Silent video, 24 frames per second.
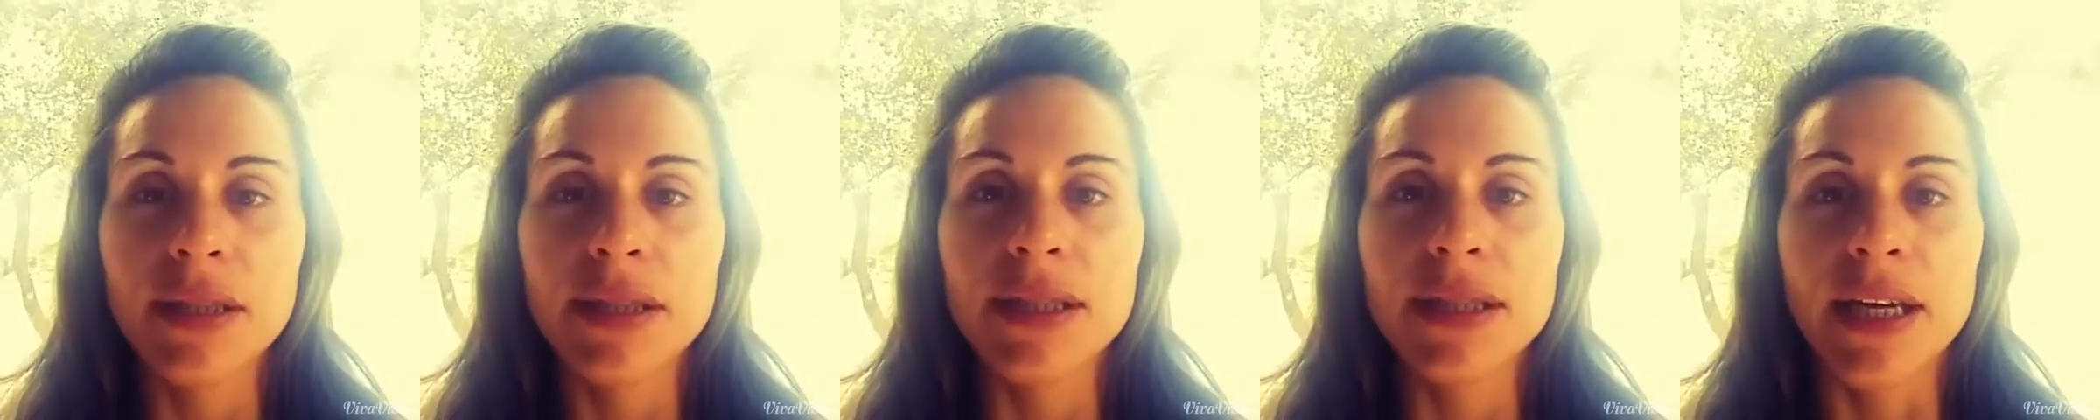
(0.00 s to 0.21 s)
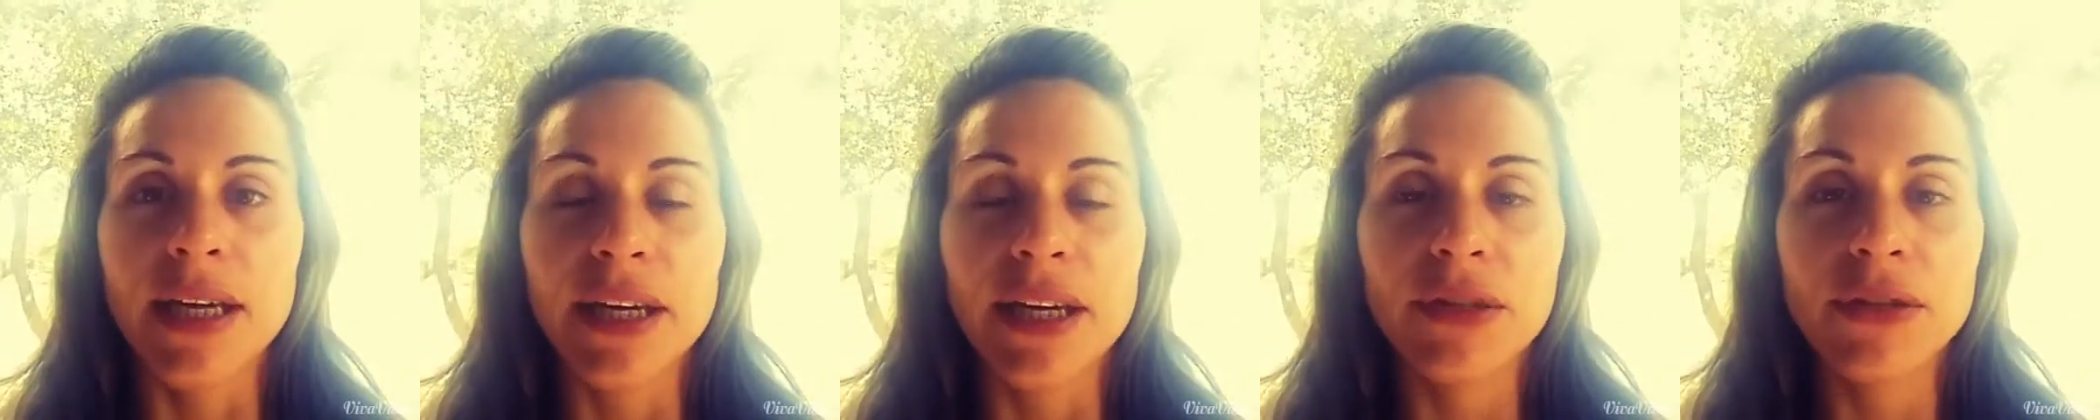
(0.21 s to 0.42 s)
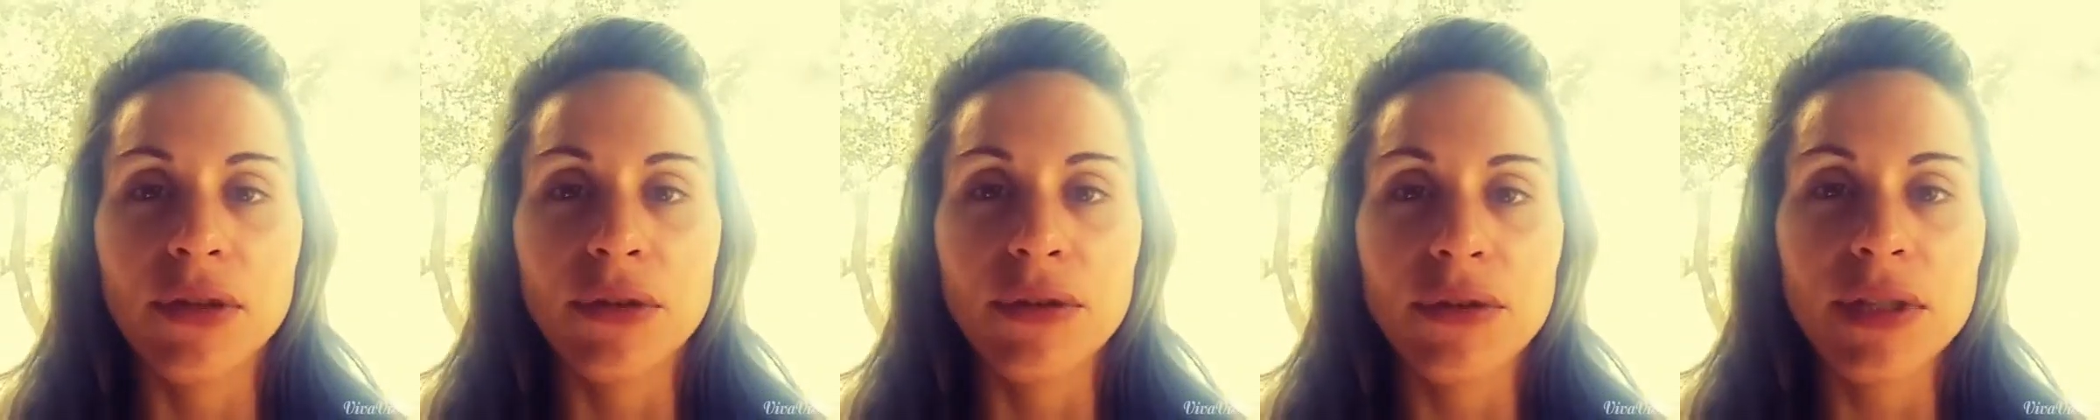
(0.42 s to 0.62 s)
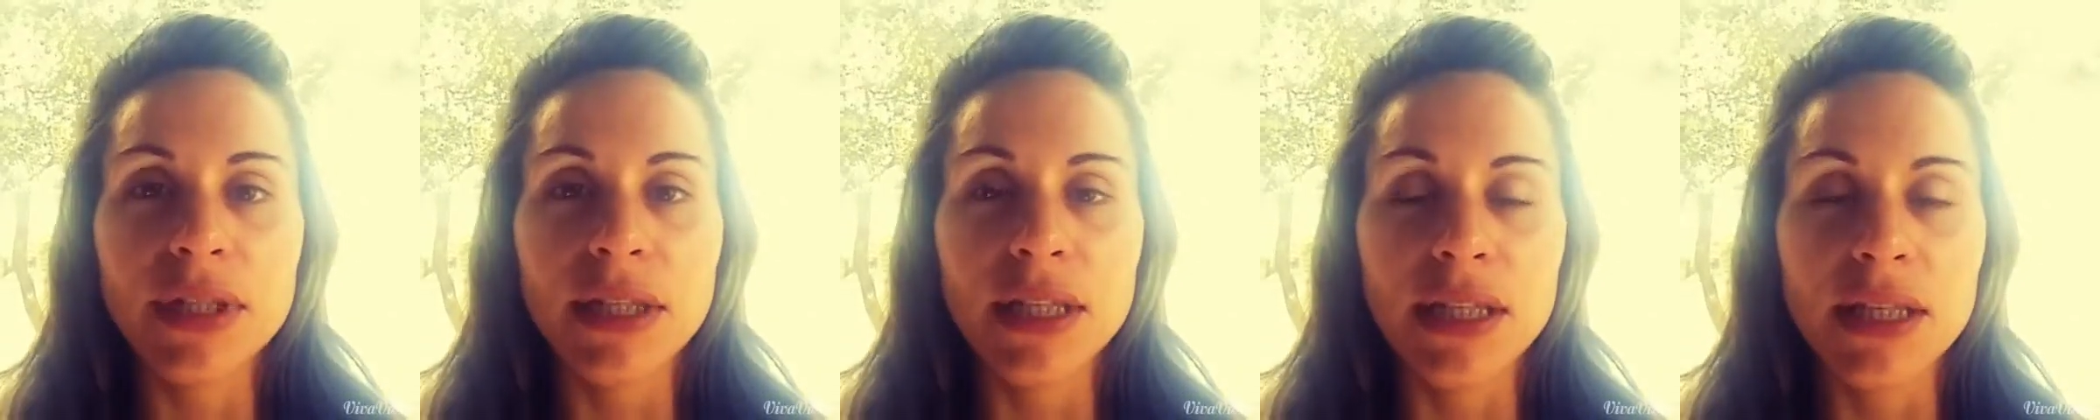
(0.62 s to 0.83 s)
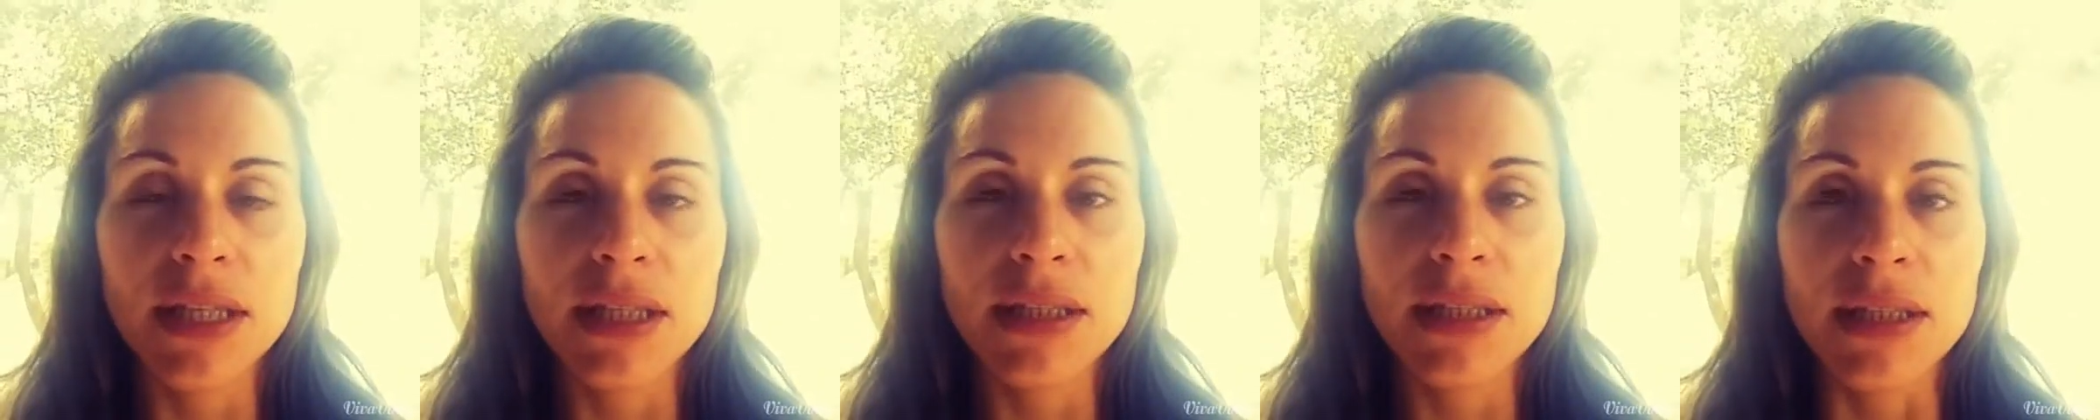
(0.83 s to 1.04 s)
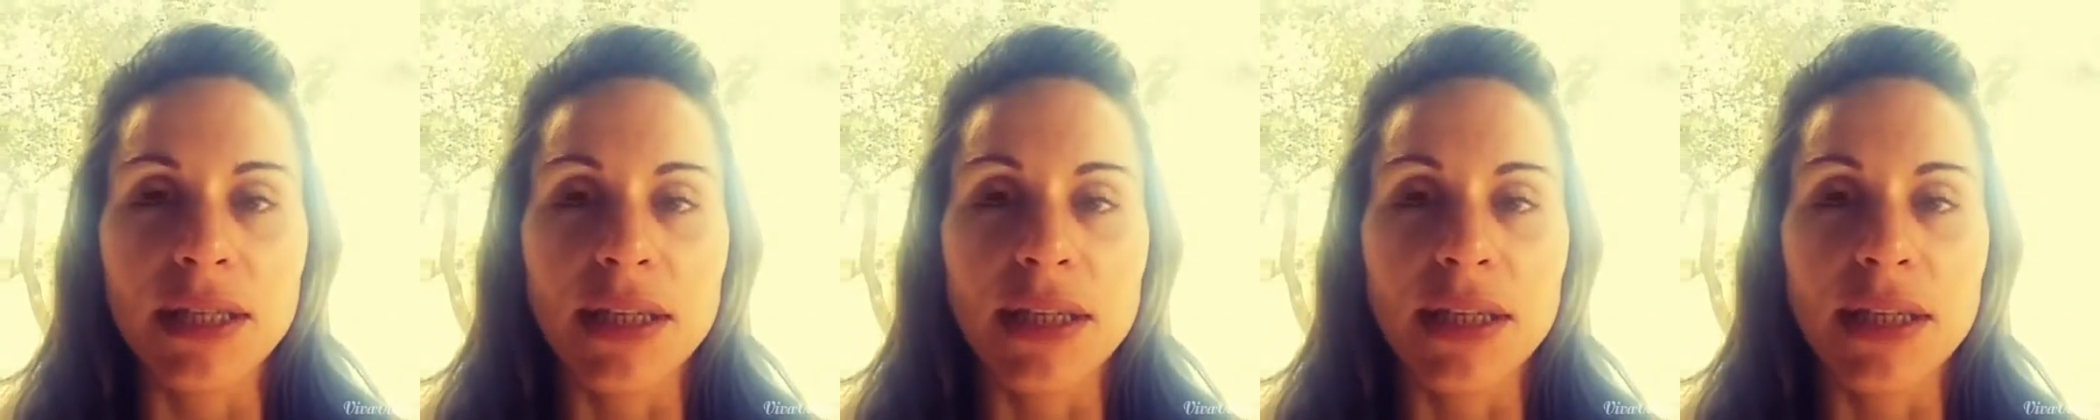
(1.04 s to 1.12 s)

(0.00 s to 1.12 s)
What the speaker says: diagnoses,